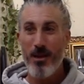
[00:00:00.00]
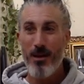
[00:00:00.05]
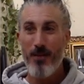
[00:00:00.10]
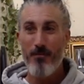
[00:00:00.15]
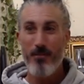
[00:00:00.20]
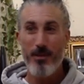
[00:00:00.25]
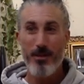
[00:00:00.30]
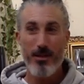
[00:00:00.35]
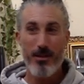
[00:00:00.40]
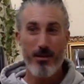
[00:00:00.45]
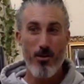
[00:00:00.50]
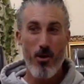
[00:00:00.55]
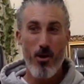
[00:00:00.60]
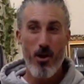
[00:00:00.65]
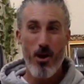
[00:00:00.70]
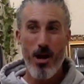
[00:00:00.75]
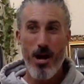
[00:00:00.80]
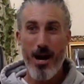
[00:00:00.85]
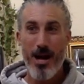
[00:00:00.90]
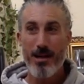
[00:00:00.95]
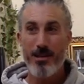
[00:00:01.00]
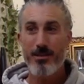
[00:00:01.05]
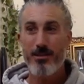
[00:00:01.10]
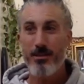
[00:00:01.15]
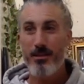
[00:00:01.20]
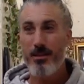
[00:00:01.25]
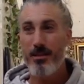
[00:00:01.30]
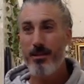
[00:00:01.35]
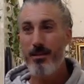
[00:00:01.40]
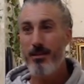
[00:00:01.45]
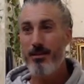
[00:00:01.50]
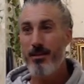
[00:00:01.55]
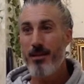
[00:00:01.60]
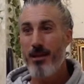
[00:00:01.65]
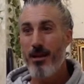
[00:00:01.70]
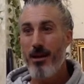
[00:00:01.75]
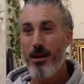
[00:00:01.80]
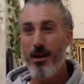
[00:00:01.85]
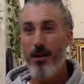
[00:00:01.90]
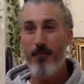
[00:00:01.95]
I've been in car accidents.
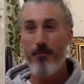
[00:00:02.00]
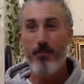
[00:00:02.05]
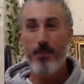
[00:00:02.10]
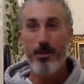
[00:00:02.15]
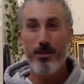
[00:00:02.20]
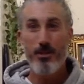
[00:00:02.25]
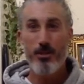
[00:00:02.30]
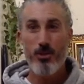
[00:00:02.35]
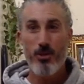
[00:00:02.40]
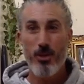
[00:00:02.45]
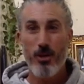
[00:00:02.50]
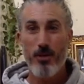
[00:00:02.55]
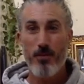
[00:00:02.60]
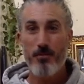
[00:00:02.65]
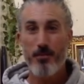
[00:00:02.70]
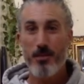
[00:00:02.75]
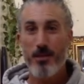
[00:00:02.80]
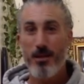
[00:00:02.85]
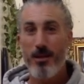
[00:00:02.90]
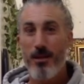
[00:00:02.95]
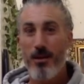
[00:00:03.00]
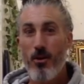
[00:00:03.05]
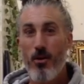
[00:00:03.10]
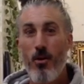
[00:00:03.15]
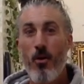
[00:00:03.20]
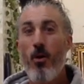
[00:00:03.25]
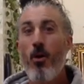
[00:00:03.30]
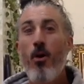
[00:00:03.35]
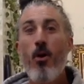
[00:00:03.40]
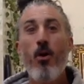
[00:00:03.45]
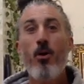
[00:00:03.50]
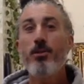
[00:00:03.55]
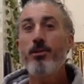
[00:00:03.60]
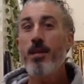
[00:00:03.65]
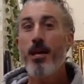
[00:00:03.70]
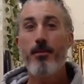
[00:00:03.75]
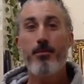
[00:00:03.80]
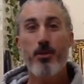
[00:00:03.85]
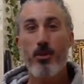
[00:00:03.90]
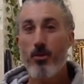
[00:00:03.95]
I've been jumped. All
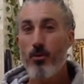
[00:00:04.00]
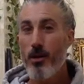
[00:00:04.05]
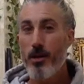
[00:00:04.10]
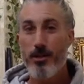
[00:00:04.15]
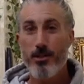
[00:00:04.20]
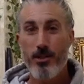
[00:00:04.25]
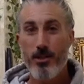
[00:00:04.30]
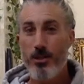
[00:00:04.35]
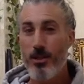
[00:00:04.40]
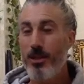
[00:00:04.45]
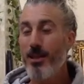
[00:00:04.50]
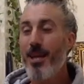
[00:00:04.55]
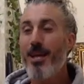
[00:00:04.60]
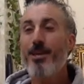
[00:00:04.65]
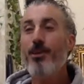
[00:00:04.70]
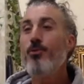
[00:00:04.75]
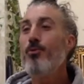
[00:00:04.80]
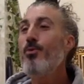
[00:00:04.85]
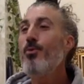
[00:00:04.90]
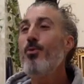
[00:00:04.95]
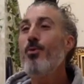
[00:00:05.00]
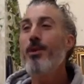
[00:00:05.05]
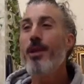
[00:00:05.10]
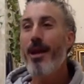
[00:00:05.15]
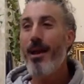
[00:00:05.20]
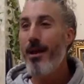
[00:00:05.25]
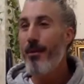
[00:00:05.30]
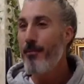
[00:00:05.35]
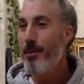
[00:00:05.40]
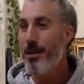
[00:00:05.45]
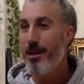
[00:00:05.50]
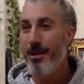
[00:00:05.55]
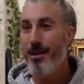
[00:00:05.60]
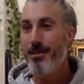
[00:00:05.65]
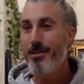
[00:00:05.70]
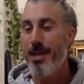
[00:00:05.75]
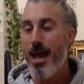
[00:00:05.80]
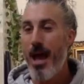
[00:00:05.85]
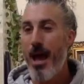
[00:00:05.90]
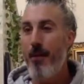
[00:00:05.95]
types of crazy shit. Like, you name it,
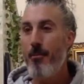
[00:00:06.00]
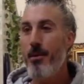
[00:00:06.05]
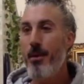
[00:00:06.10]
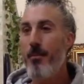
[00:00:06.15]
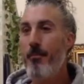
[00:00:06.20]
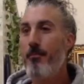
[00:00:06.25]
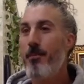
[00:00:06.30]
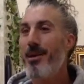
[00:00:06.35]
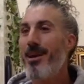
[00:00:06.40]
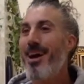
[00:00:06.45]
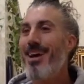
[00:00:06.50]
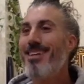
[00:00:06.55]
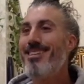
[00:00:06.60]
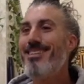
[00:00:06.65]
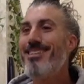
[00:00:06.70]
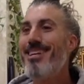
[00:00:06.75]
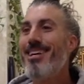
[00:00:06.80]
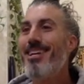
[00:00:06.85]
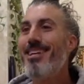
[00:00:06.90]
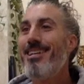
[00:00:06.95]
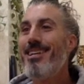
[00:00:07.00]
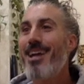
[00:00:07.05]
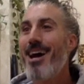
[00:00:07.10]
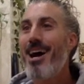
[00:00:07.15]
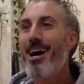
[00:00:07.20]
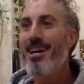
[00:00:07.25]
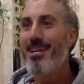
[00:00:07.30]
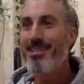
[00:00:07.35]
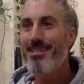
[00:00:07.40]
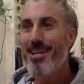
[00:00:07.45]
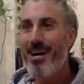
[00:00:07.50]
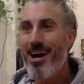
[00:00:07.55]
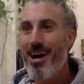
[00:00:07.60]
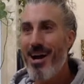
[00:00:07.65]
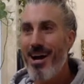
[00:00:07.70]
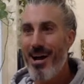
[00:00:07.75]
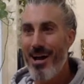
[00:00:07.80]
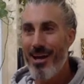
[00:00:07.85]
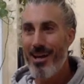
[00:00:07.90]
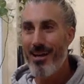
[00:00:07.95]
it's happened. But I did not
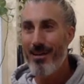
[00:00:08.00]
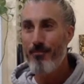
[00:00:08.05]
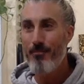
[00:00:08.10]
die.